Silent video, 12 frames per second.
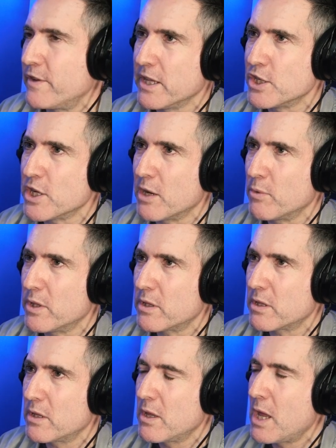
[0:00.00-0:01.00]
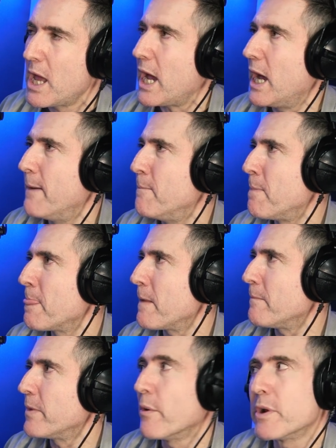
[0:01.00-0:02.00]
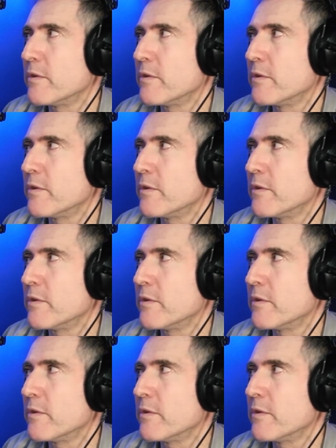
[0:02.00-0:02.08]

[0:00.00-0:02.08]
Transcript: DJing with. And no one